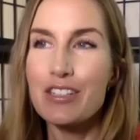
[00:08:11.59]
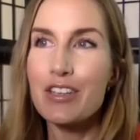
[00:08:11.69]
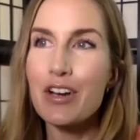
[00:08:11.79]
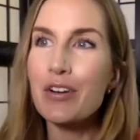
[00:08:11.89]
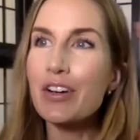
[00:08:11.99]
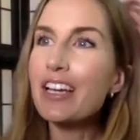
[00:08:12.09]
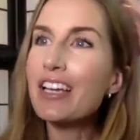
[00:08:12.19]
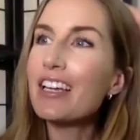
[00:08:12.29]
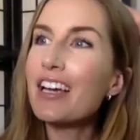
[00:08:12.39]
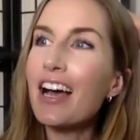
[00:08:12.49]
So
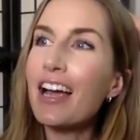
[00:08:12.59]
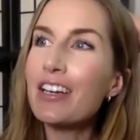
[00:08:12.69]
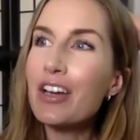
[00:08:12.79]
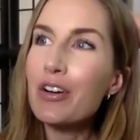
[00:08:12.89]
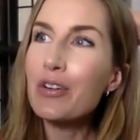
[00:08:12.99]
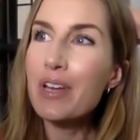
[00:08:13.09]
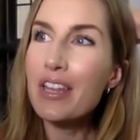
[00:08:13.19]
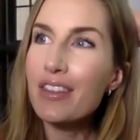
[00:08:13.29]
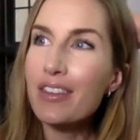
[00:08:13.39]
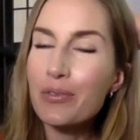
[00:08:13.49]
I know
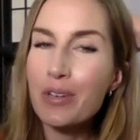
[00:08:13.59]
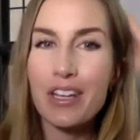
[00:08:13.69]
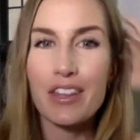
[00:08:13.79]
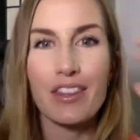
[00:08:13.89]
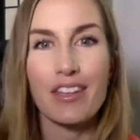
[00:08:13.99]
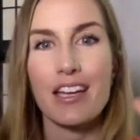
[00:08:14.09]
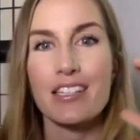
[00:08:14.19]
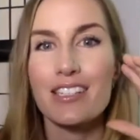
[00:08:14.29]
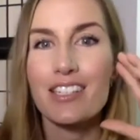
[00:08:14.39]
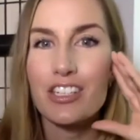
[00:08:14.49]
with
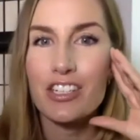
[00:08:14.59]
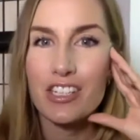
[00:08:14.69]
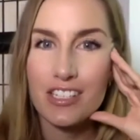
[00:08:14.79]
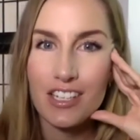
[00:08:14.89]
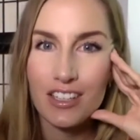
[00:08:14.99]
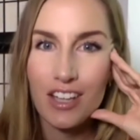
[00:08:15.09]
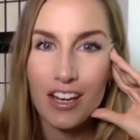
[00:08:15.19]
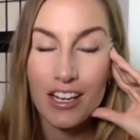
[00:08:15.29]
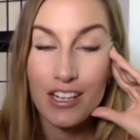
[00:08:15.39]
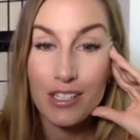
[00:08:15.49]
estheticians a lot,
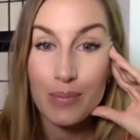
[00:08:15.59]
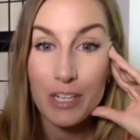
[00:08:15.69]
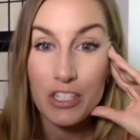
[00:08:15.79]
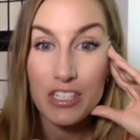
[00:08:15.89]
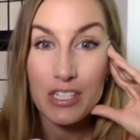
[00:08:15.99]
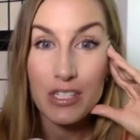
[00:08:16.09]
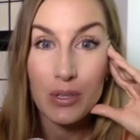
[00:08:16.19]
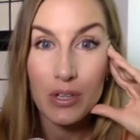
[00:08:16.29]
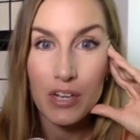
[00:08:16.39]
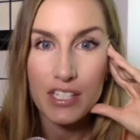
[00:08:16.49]
and especially
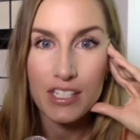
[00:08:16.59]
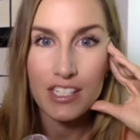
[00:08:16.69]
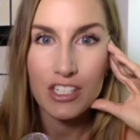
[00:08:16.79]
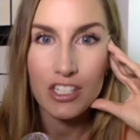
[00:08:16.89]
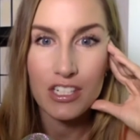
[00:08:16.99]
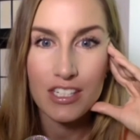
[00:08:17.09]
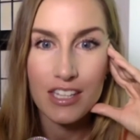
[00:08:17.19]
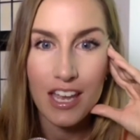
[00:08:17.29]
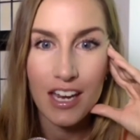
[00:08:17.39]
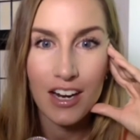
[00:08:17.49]
solo estheticians,
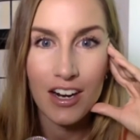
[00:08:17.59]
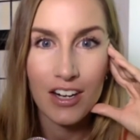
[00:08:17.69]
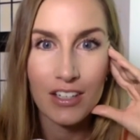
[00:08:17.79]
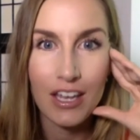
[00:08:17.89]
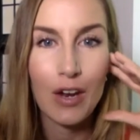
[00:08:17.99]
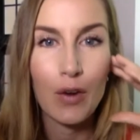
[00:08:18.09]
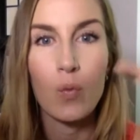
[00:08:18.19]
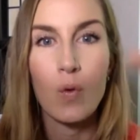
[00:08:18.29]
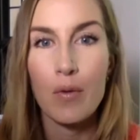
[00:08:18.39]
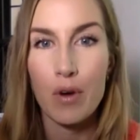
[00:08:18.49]
they are like
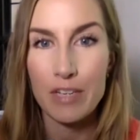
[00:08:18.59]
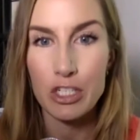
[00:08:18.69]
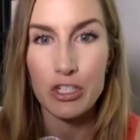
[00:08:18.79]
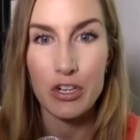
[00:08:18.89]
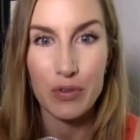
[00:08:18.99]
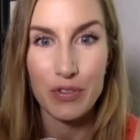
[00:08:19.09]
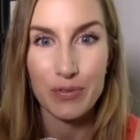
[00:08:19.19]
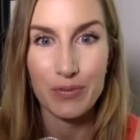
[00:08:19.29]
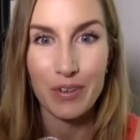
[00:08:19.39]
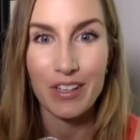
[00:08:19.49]
one-woman shows a